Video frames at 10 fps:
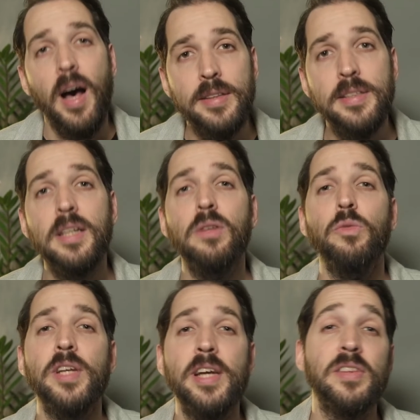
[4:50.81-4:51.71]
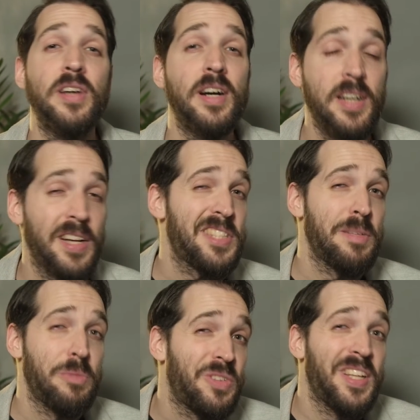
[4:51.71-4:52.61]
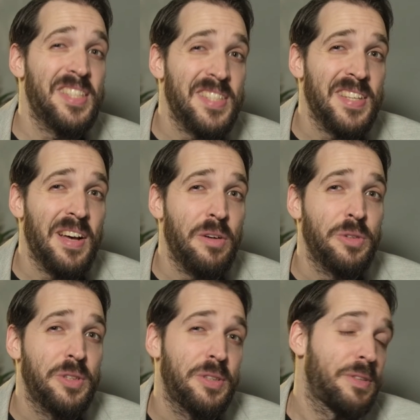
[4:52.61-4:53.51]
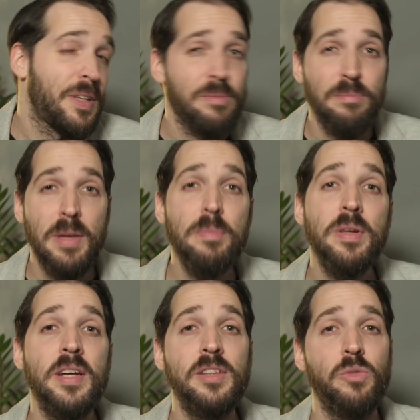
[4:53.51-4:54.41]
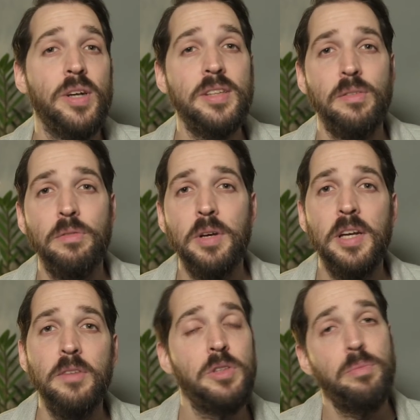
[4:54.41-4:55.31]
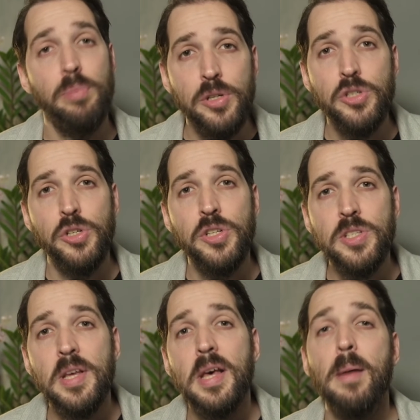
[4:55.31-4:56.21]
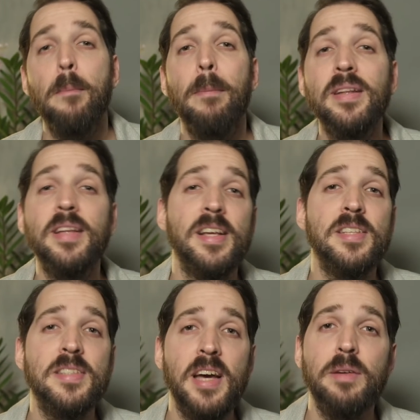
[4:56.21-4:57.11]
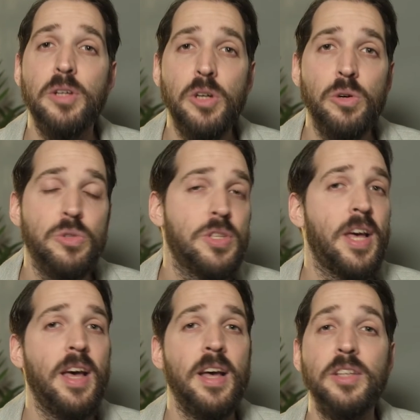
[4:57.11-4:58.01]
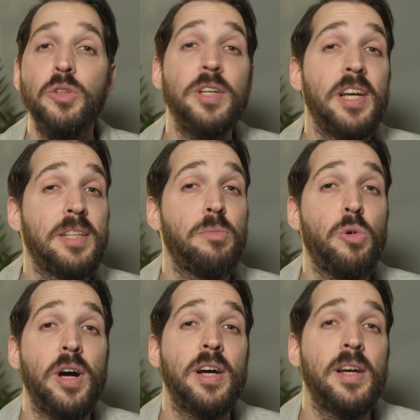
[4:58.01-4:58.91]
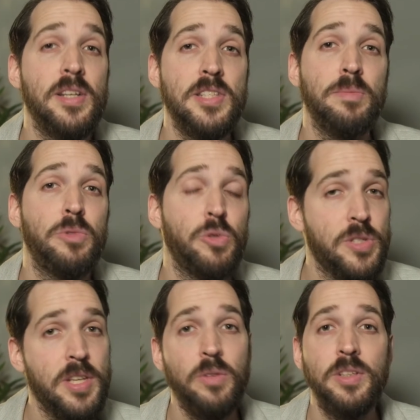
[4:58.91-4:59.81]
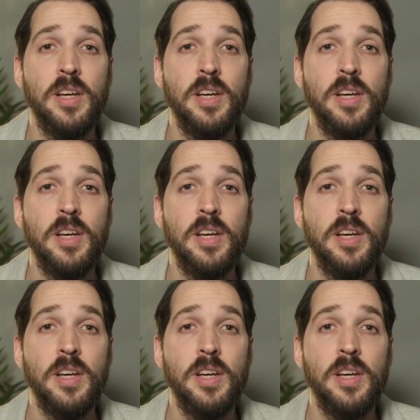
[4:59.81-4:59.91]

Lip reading: Until we get accustomed to that sound, so maybe not right away with purchase, but as time goes and you get more accustomed to sound